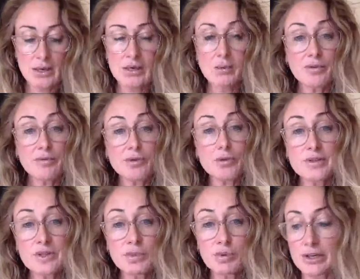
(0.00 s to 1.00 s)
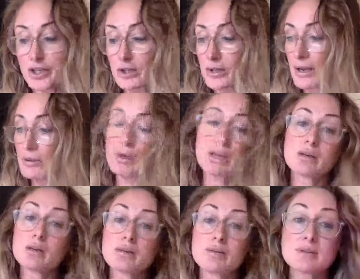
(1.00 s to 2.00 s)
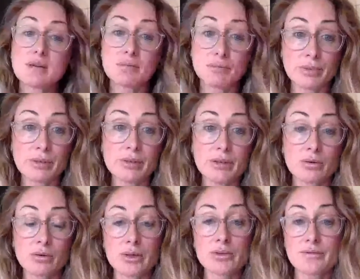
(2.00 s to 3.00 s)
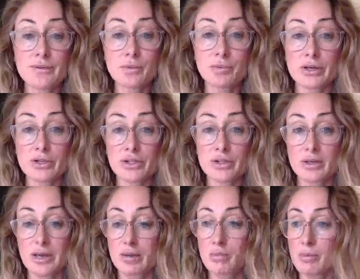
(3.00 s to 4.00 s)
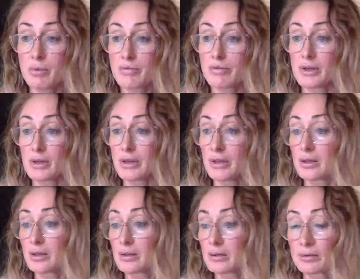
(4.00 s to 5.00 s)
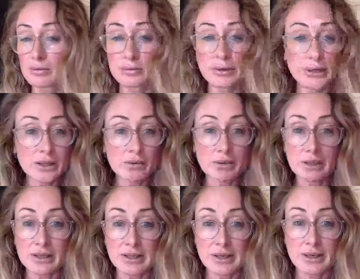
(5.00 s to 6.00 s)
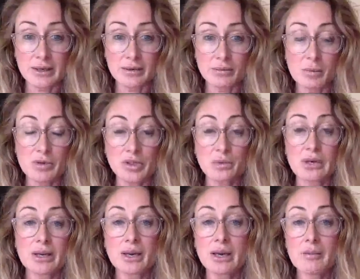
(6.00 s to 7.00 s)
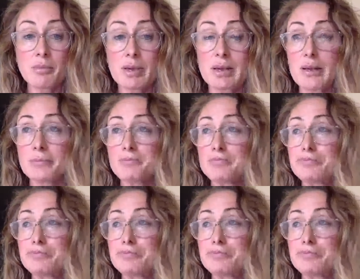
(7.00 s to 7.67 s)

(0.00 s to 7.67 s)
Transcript: Number 4 is depression. Now we can use a billion oils for depression, and when we're feeling really, really down, when we don't want to get out of bed,